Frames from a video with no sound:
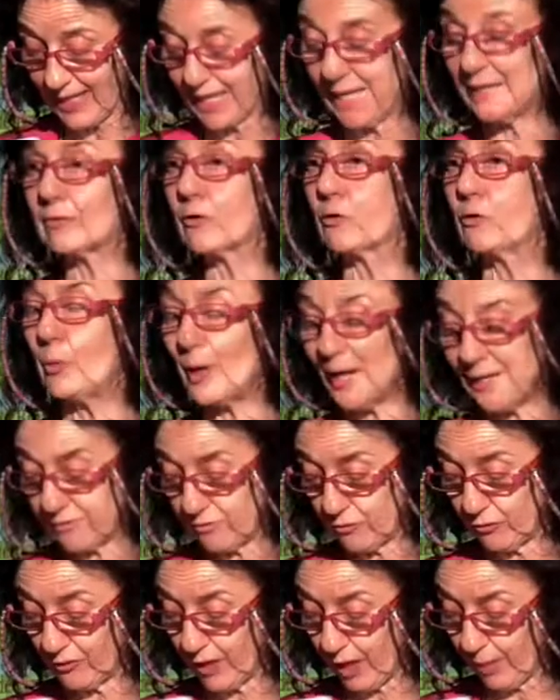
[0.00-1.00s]
and a
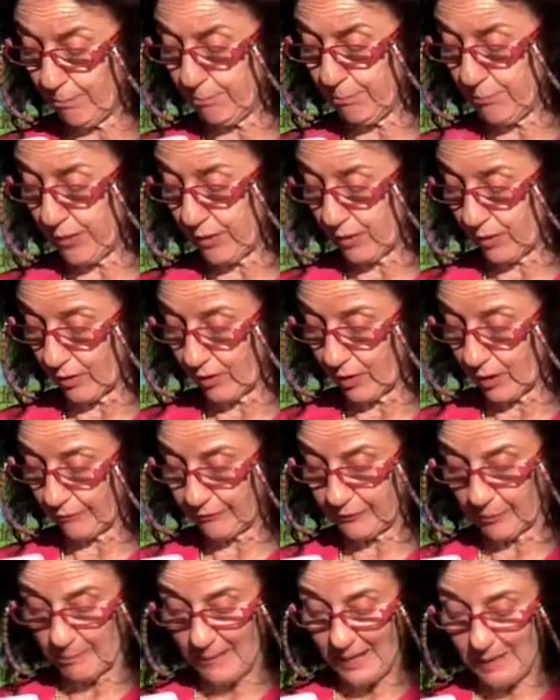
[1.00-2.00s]
great number
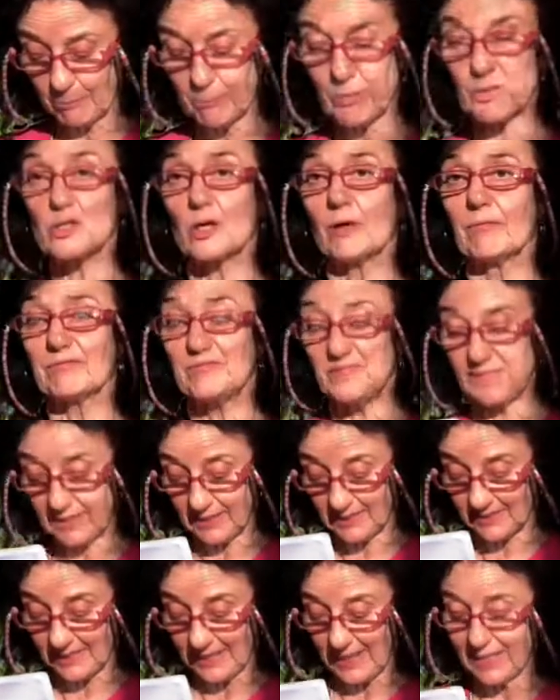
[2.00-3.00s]
of the members of
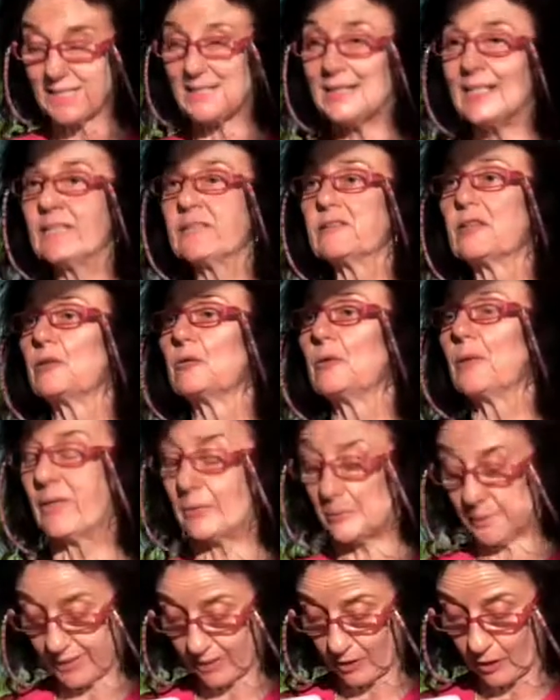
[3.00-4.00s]
these
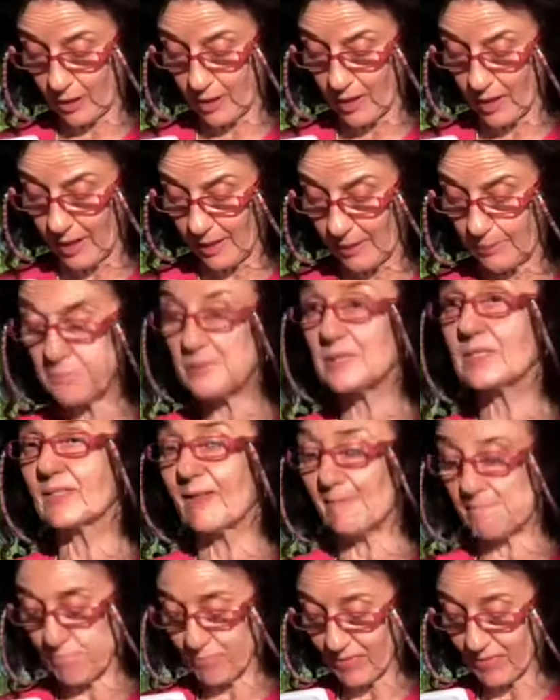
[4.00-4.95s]
literary clubs